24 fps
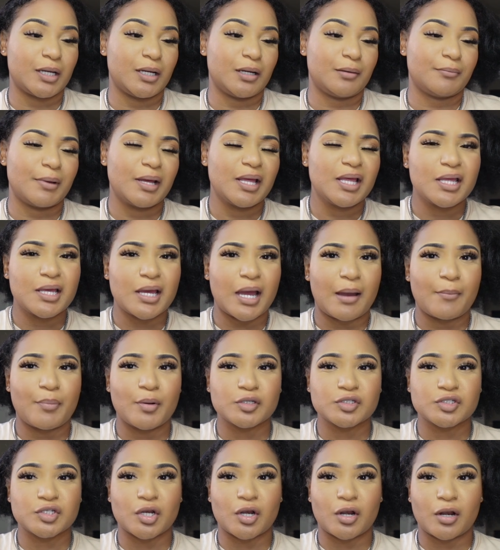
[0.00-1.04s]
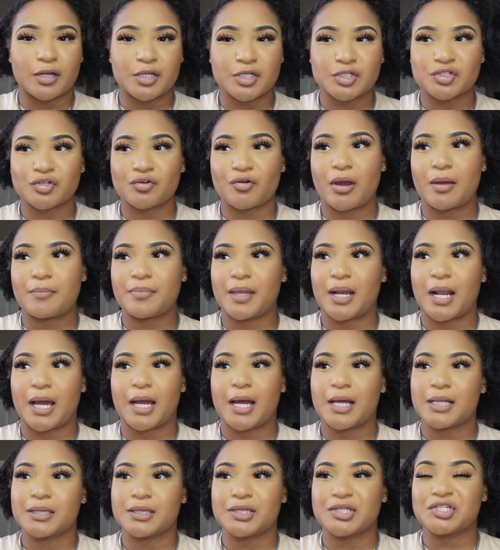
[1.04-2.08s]
I posted it on Instagram that I
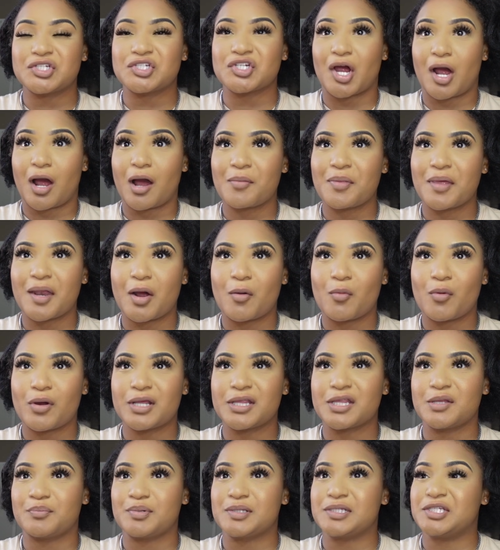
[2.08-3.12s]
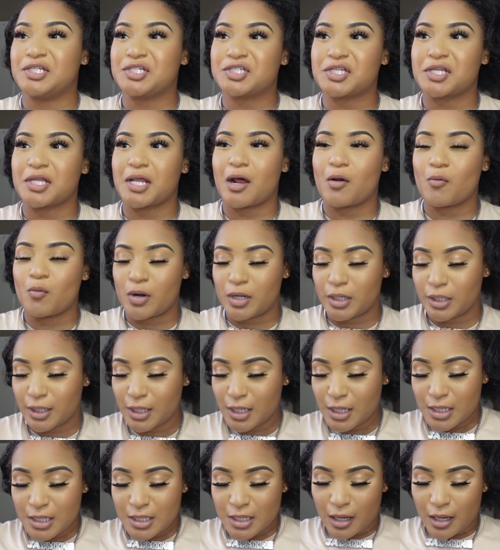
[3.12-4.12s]
got the job that I wanted, the position that I wanted.